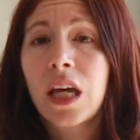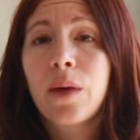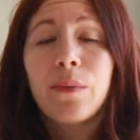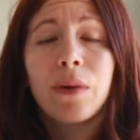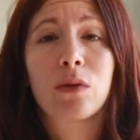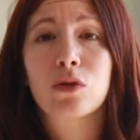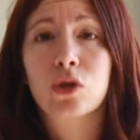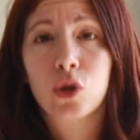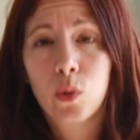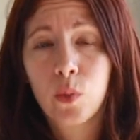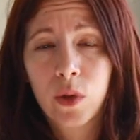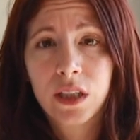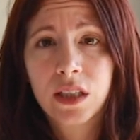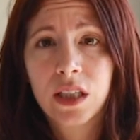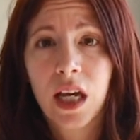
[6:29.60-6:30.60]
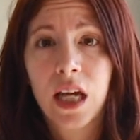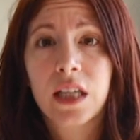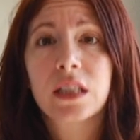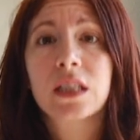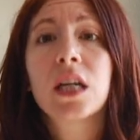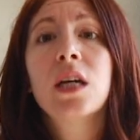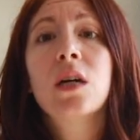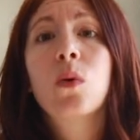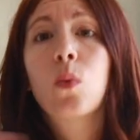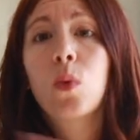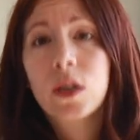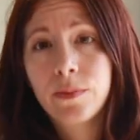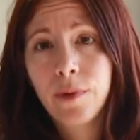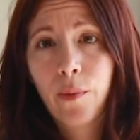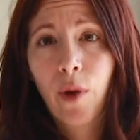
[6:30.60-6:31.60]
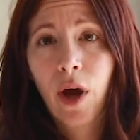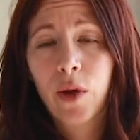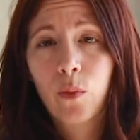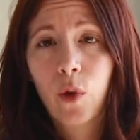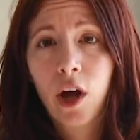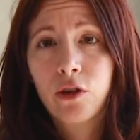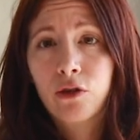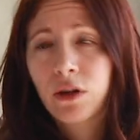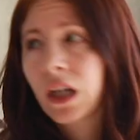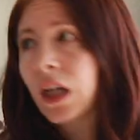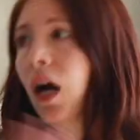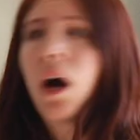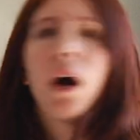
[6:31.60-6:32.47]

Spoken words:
him. I was doing what he says. Was my mind wandering?